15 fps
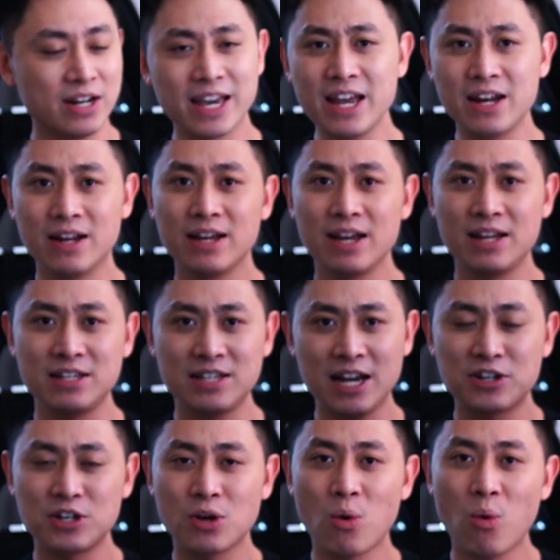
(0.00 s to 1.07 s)
Again, it is
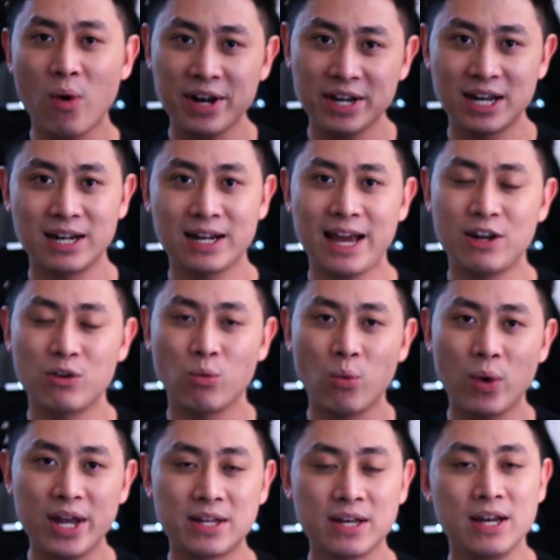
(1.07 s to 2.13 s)
actually quite a
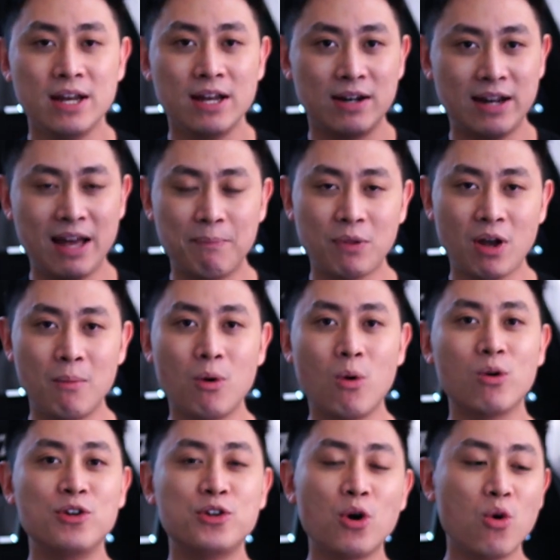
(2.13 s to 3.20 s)
lightweight laptop,
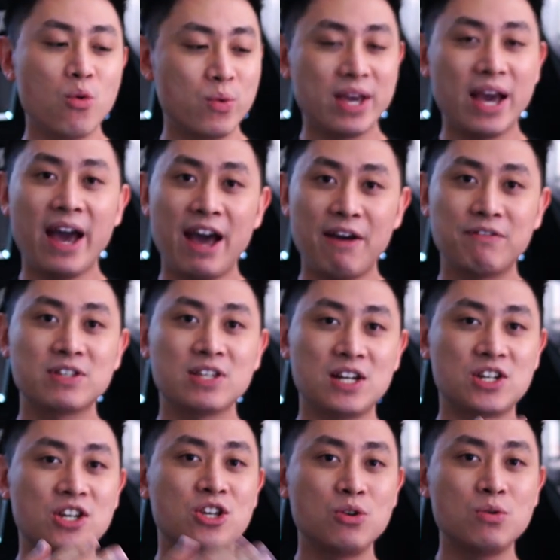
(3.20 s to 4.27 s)
although we have
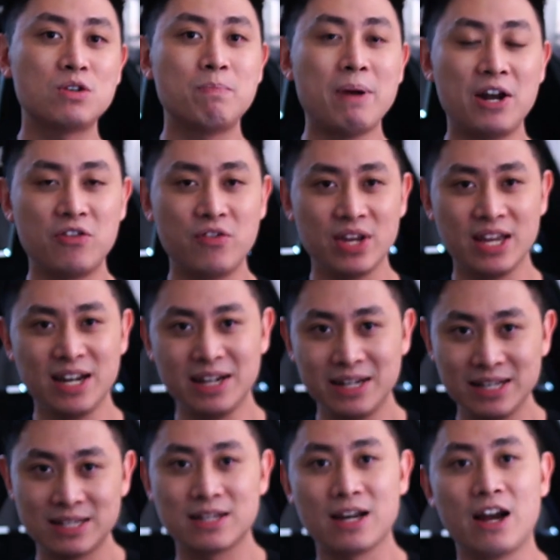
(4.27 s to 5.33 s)
such a huge battery in
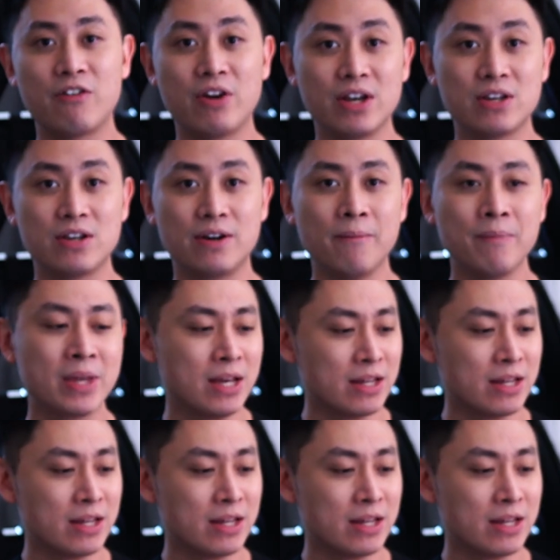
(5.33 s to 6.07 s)
this guy right here.